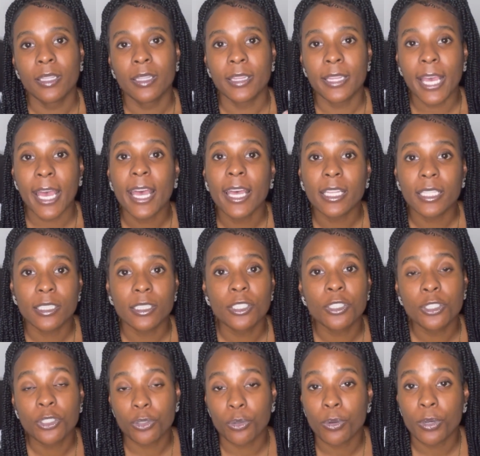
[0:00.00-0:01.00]
That
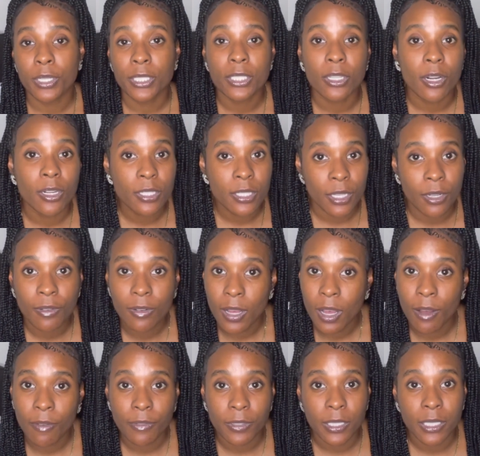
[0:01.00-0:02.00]
destroys our
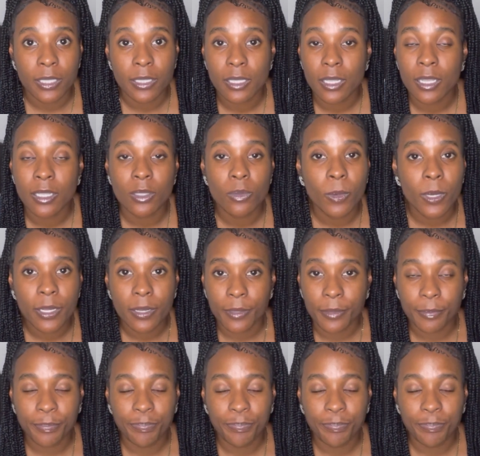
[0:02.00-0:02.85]
self-confidence as well.